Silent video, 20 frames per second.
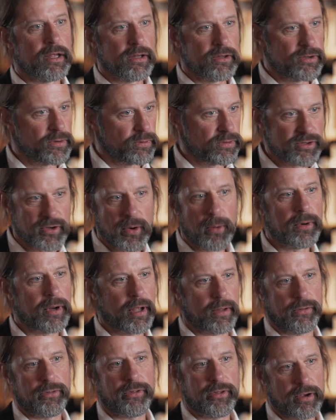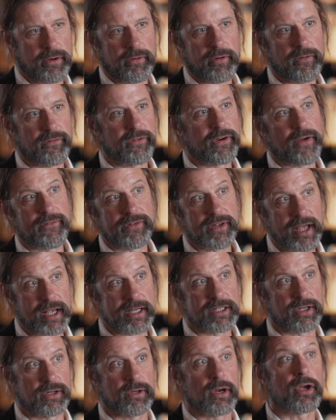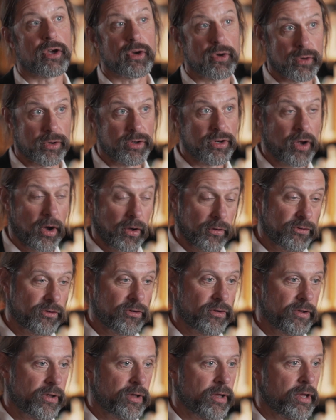Newtonian theory of gravitation could not.